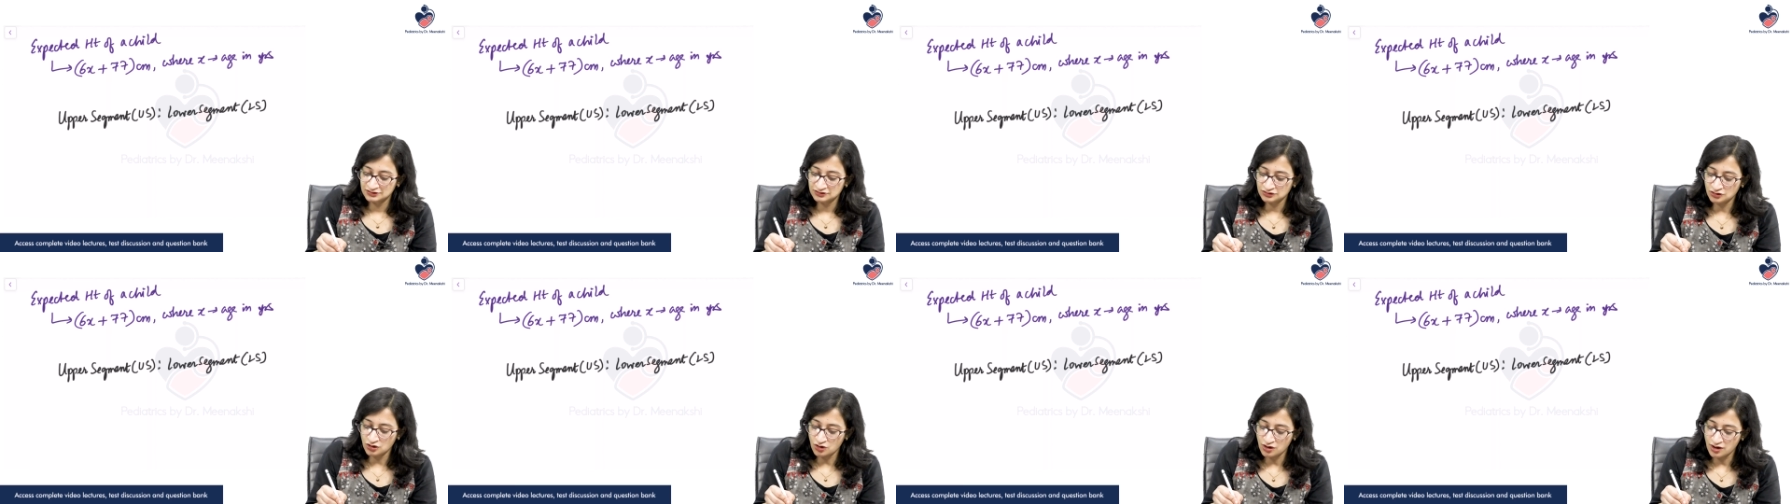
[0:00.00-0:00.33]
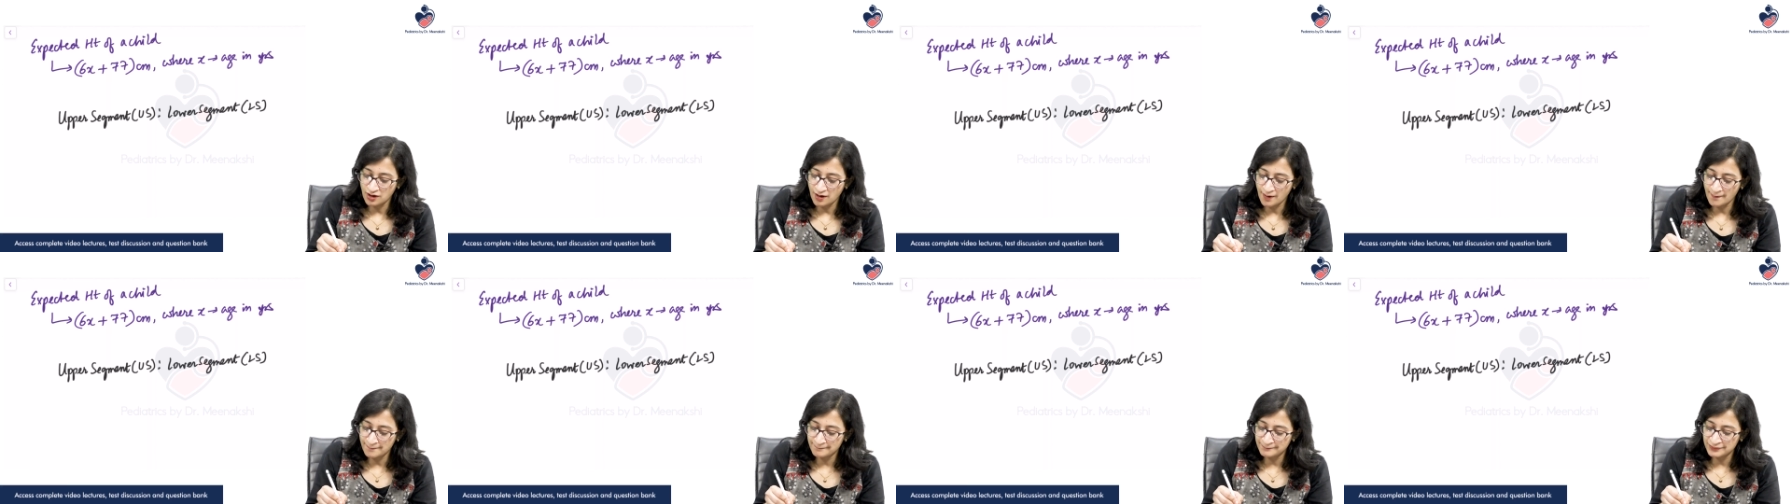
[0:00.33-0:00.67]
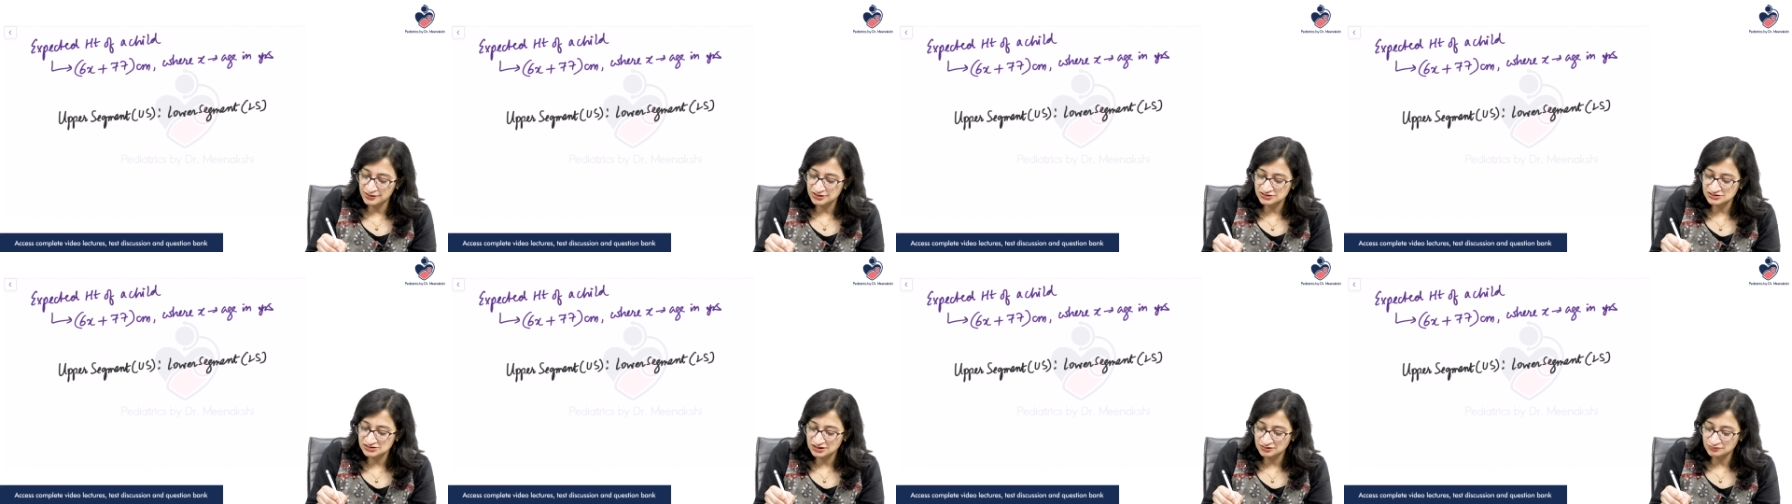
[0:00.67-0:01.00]
Now
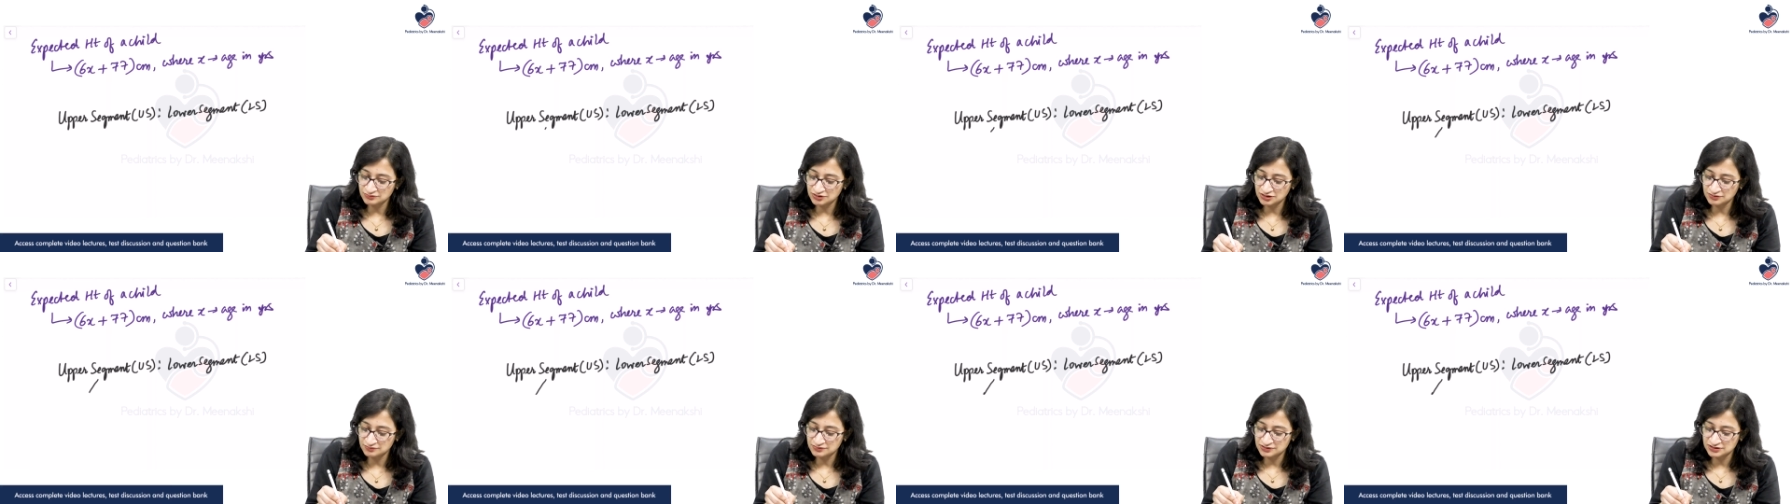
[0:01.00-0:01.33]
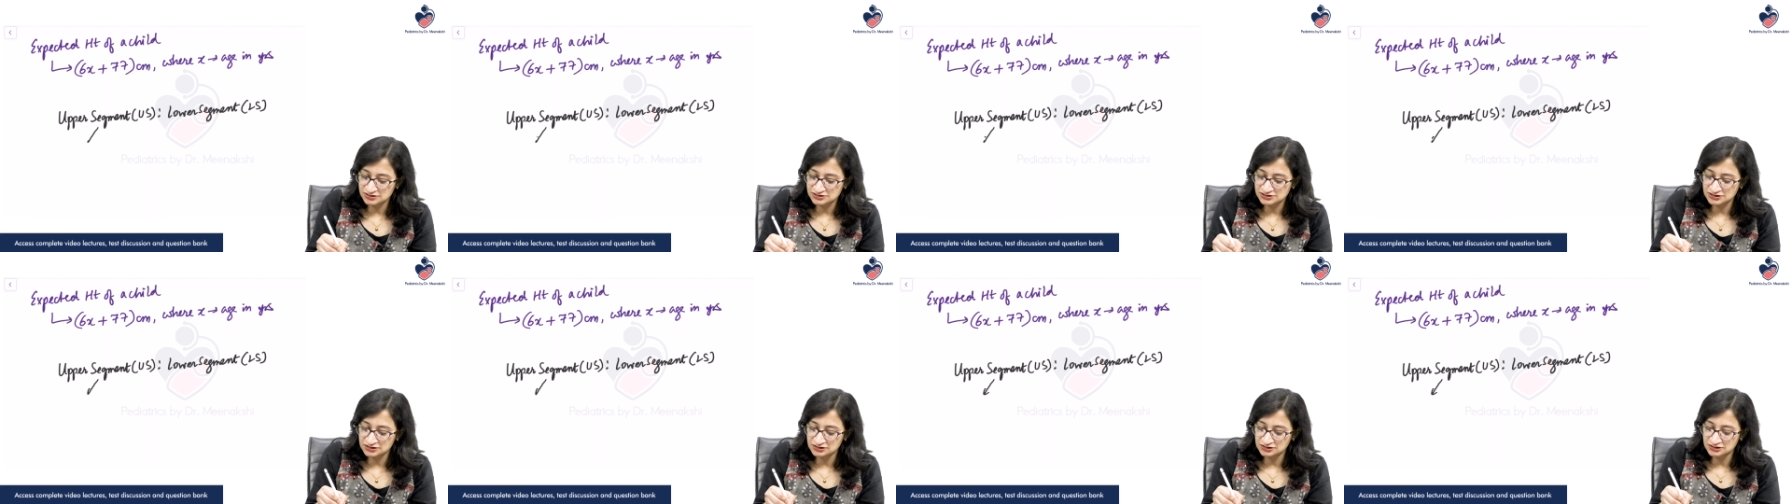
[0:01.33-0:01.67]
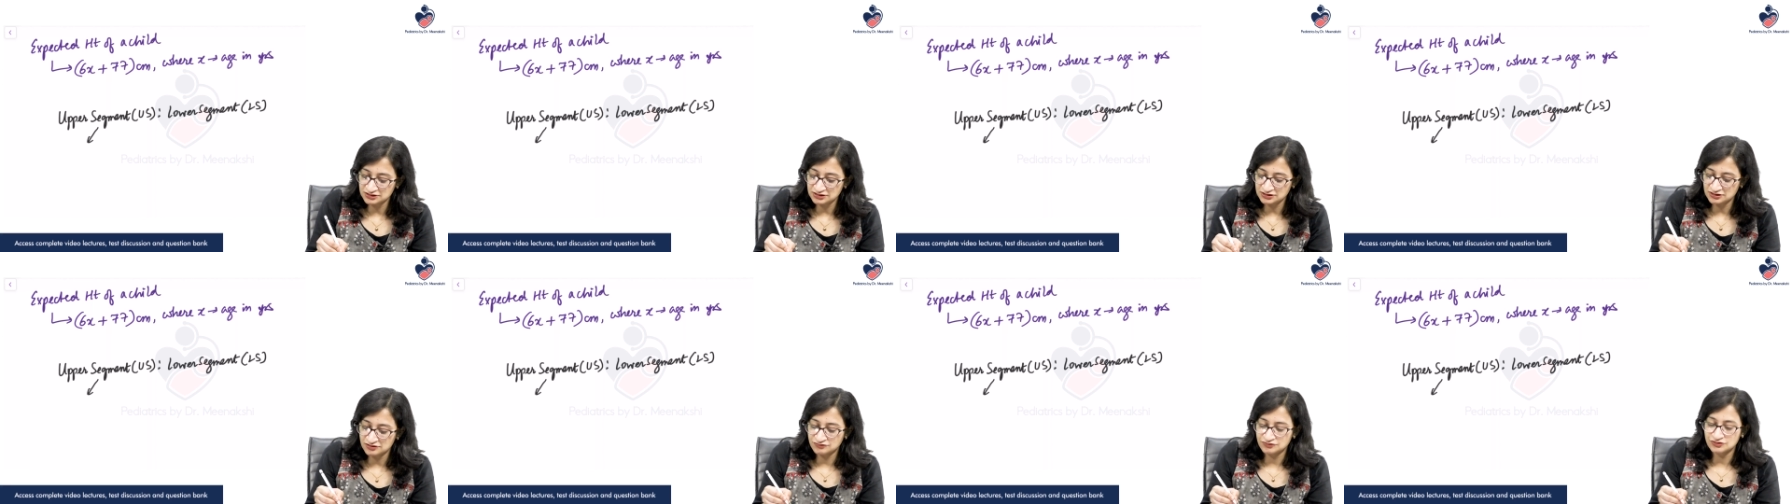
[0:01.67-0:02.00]
upper segment
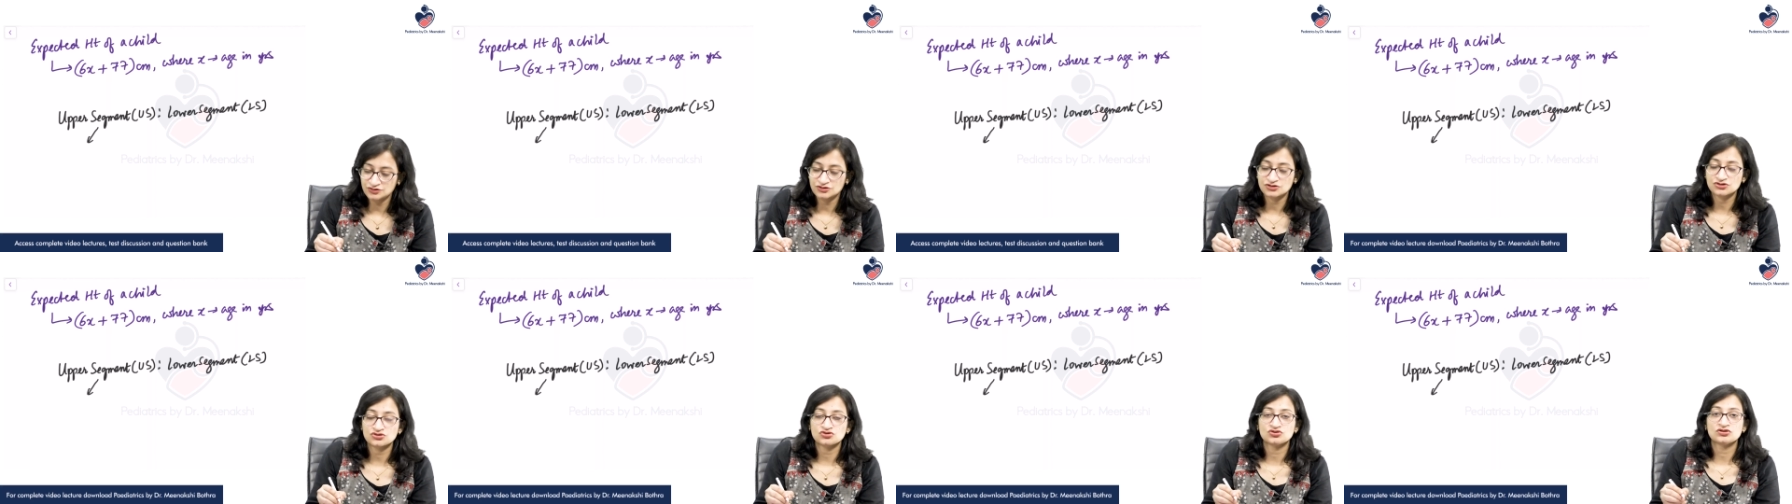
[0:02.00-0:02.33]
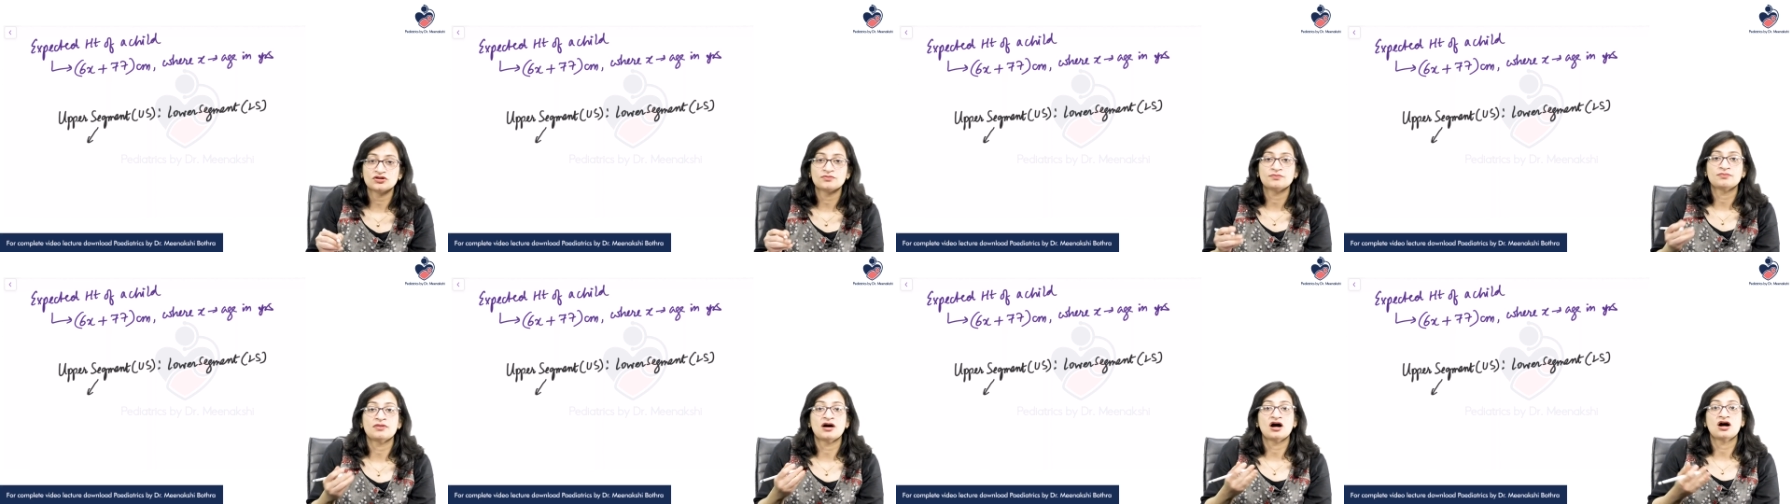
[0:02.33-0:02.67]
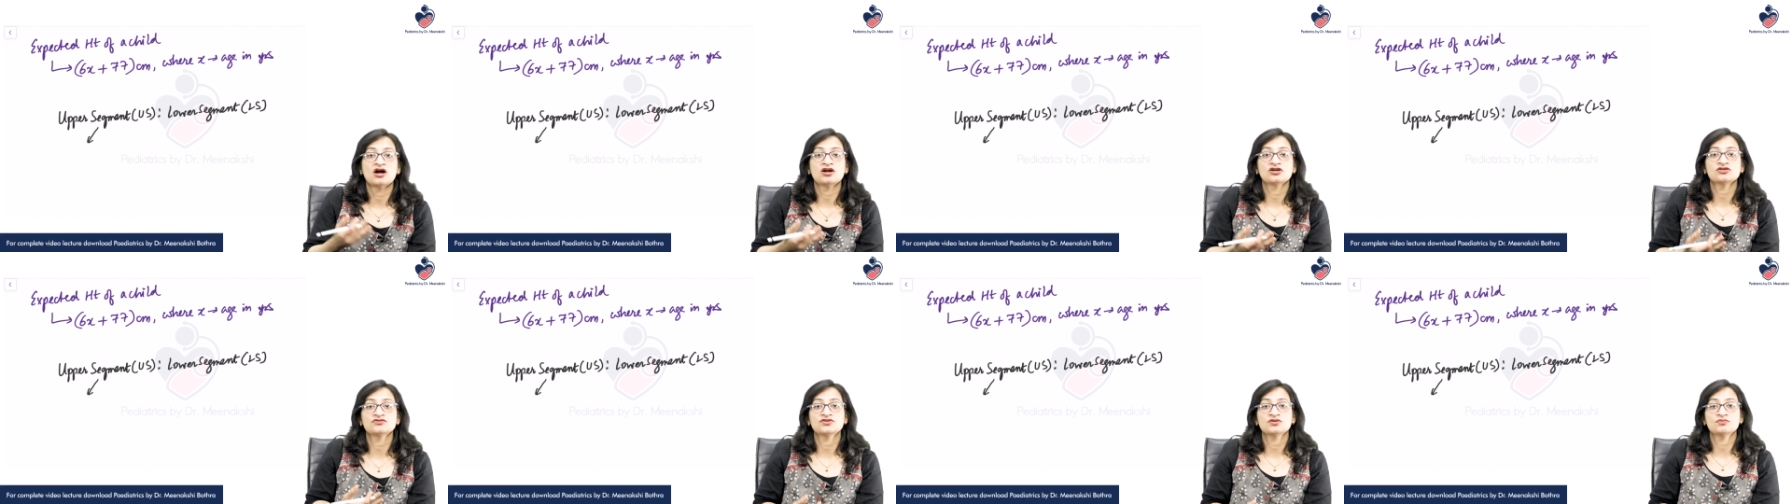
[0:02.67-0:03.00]
basically refers to the
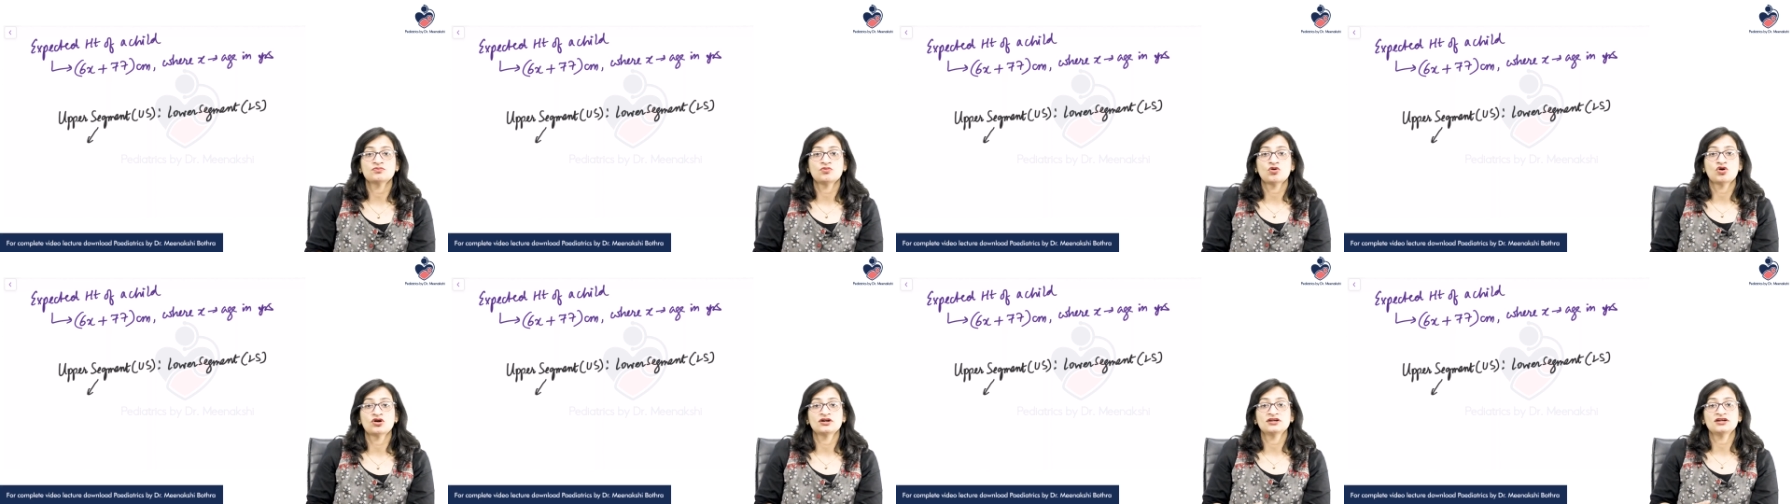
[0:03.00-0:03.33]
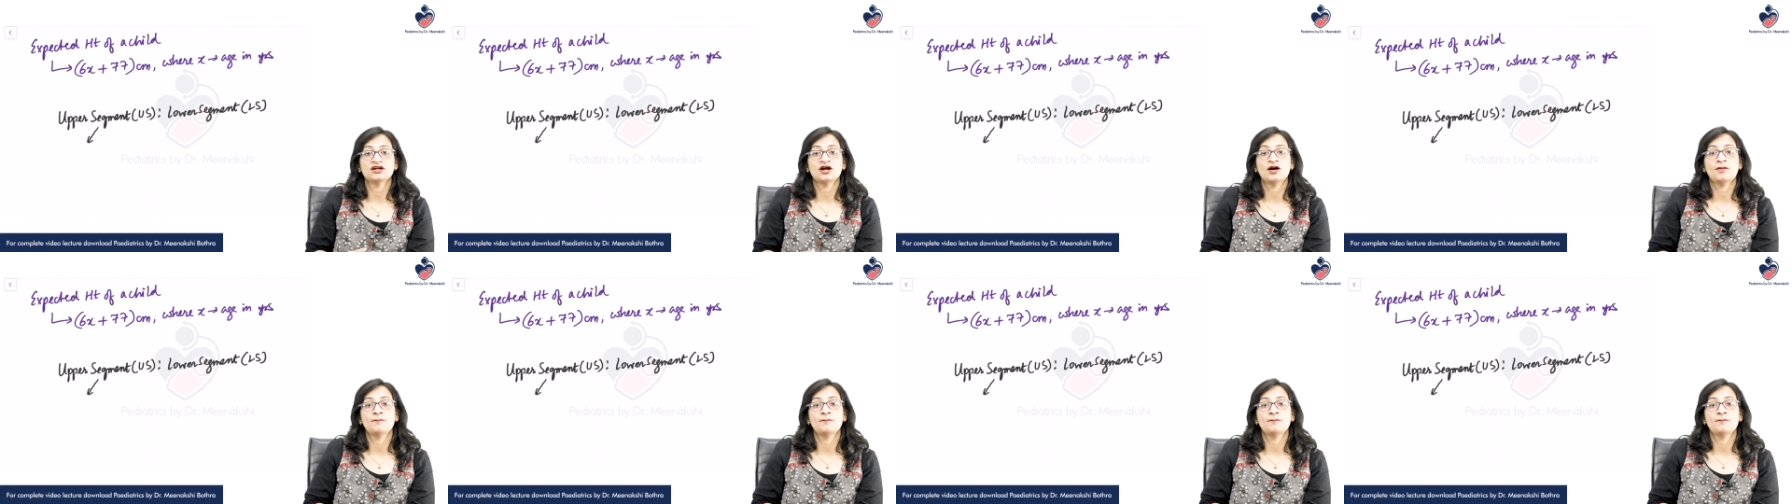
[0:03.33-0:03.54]
part of the body